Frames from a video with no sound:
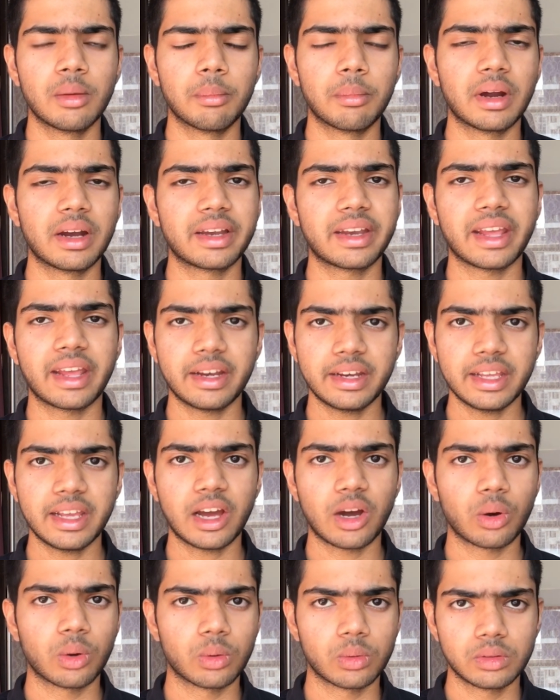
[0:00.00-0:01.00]
but
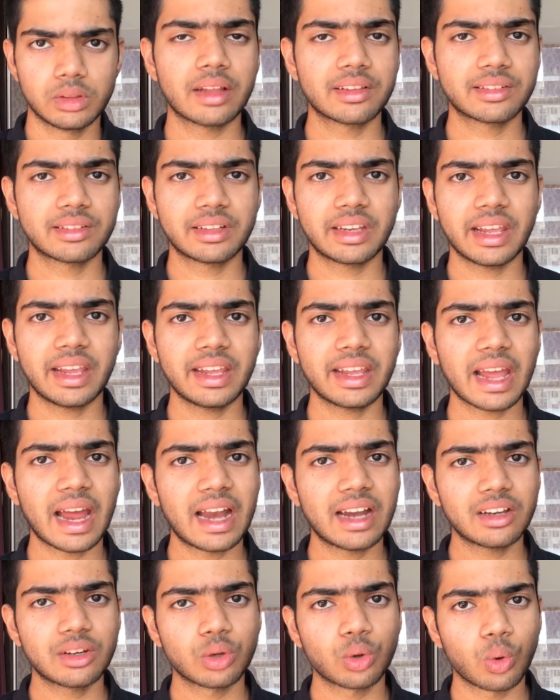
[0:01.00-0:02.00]
anyhow, staying
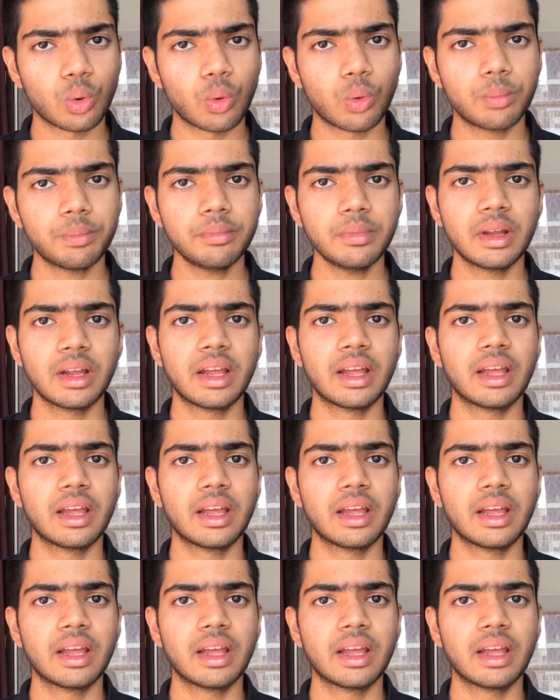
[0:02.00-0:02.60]
at home